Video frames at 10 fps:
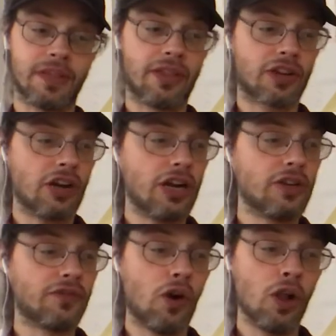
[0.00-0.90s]
The
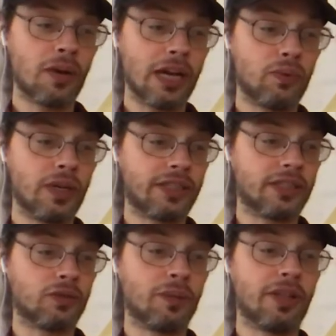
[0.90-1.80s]
crown of all my
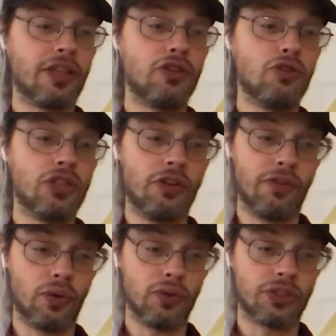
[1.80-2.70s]
wishes will be the union
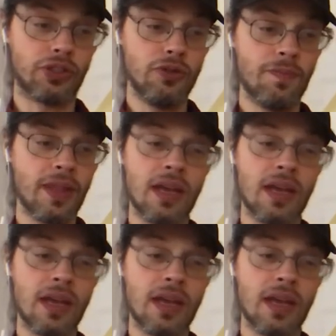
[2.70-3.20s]
of those two.